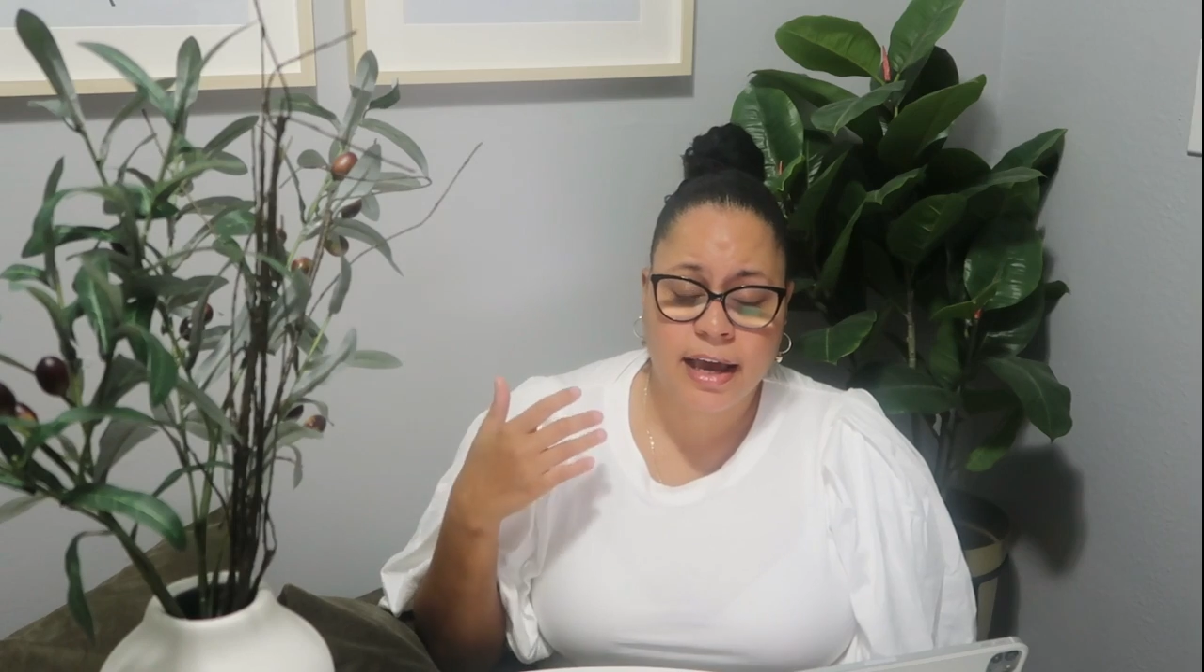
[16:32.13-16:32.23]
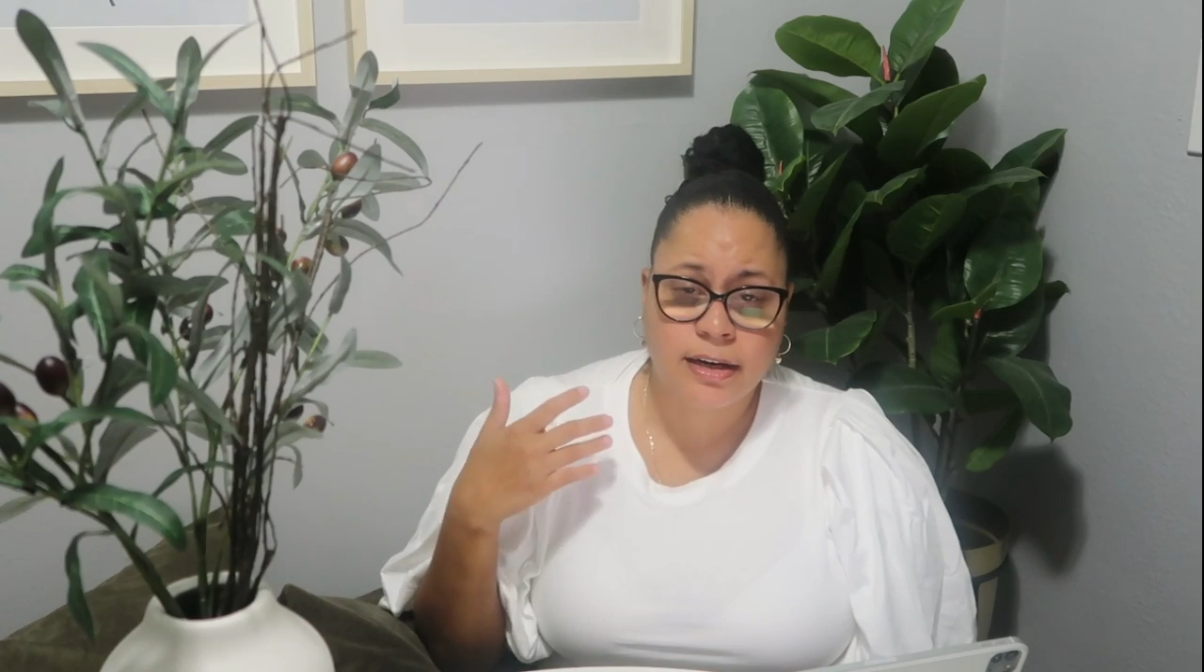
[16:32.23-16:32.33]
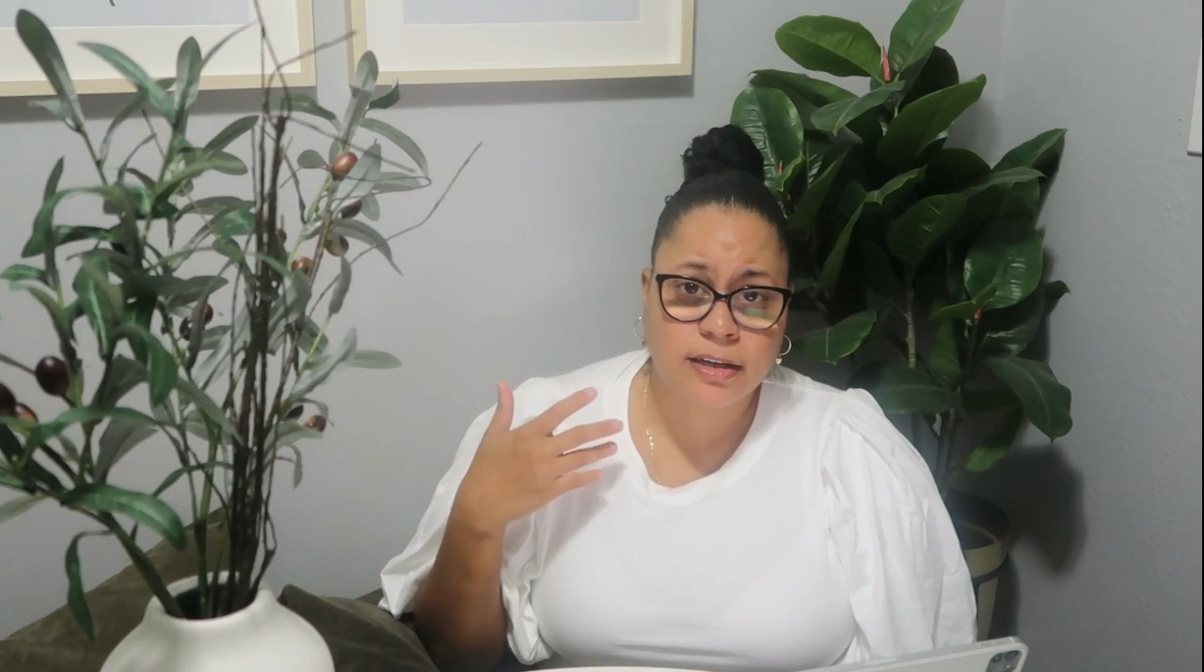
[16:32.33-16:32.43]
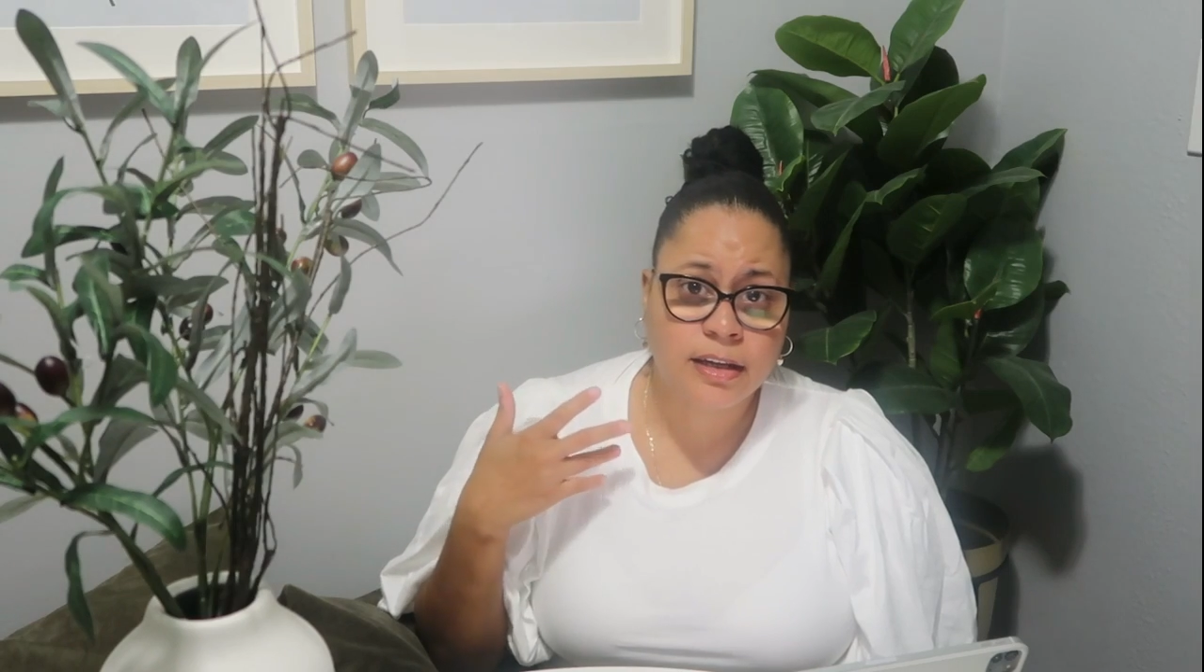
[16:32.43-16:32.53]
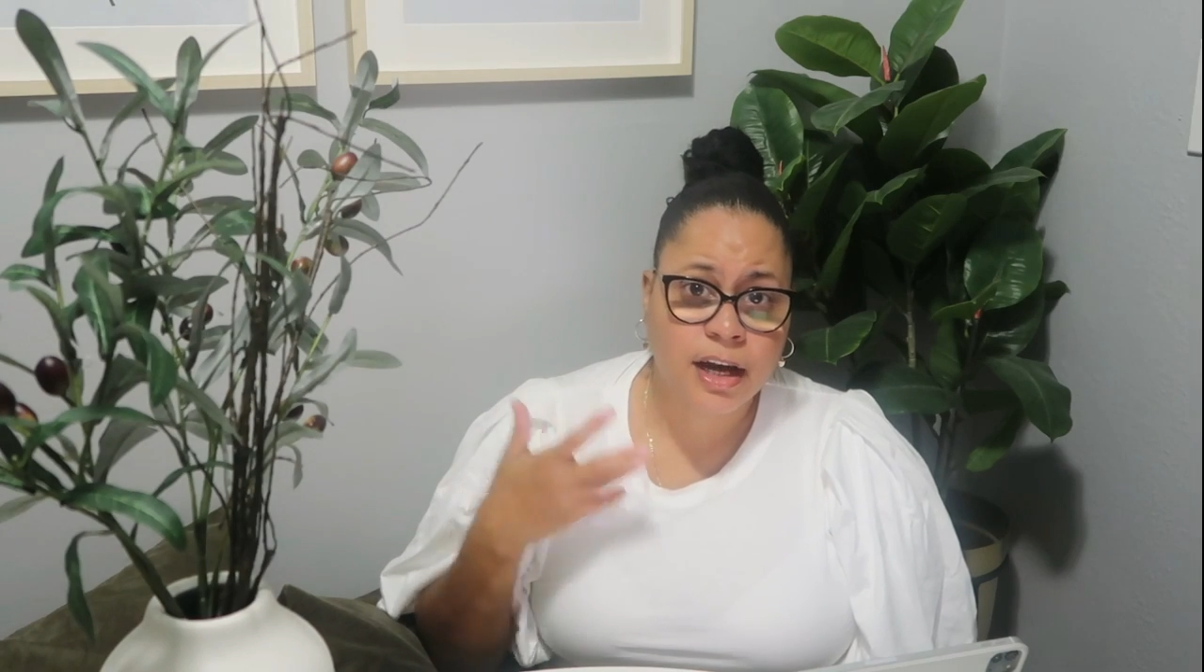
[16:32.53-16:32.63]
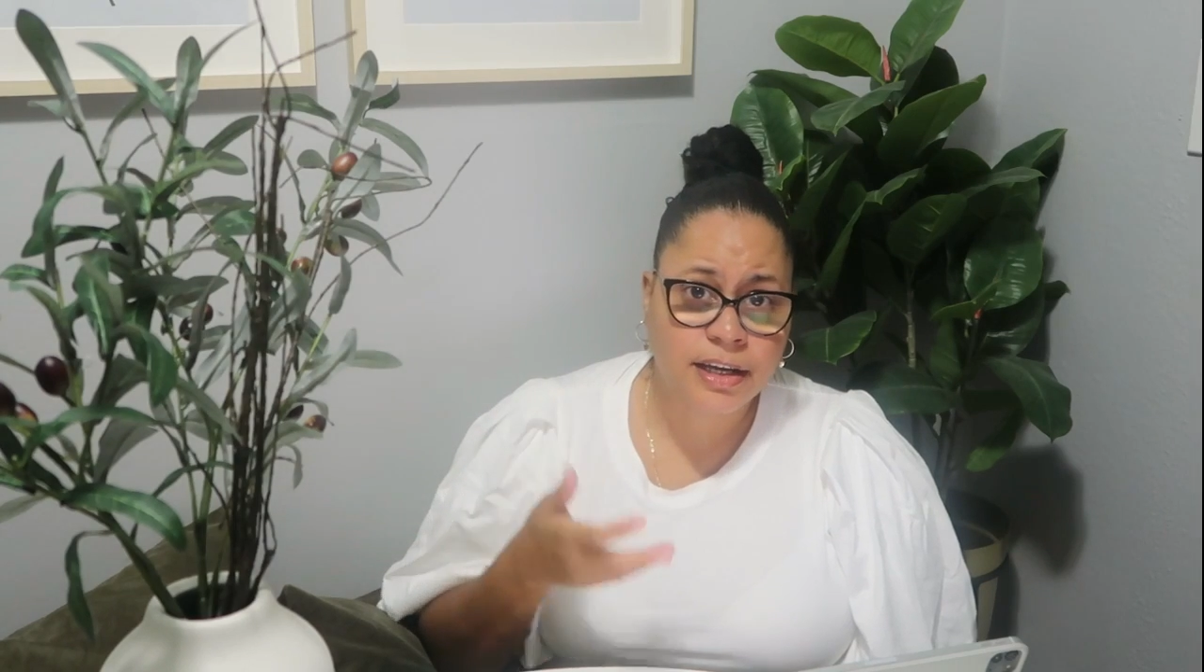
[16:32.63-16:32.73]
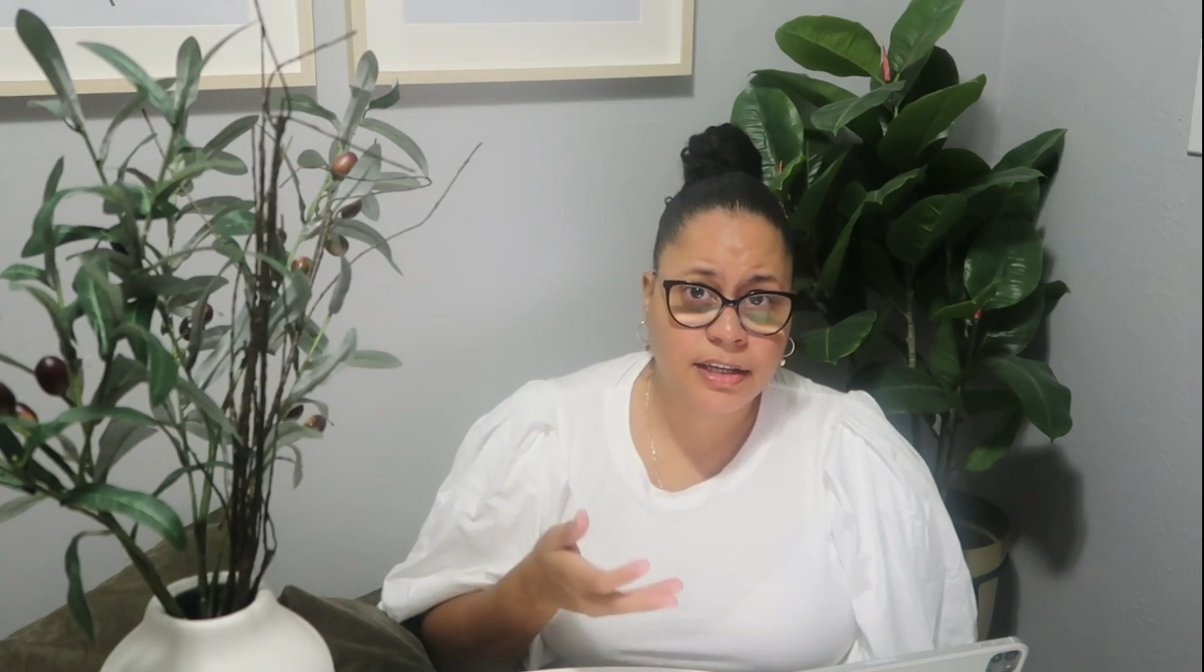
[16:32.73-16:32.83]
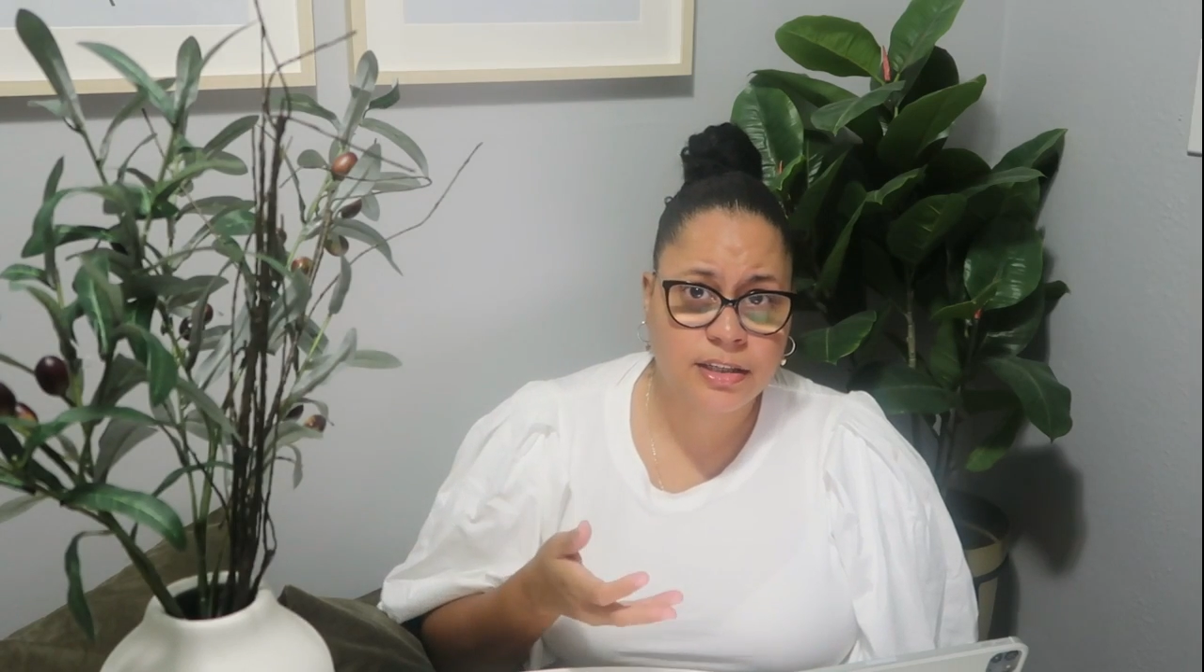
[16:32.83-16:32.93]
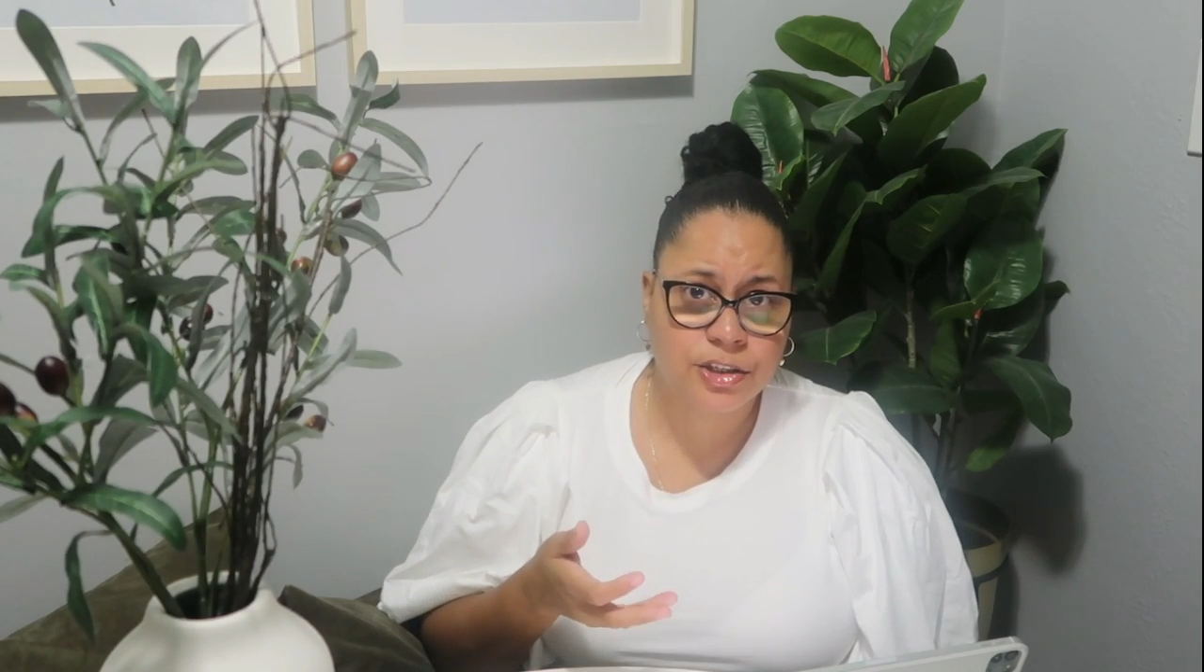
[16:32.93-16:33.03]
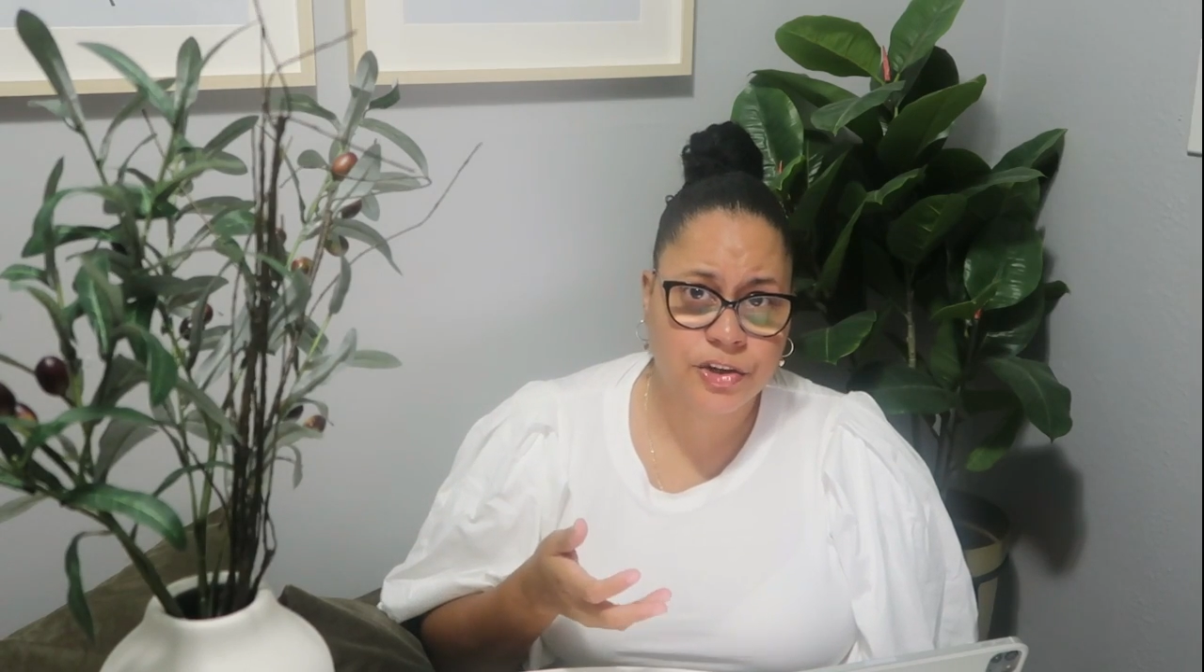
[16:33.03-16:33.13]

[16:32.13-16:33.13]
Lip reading: and logging into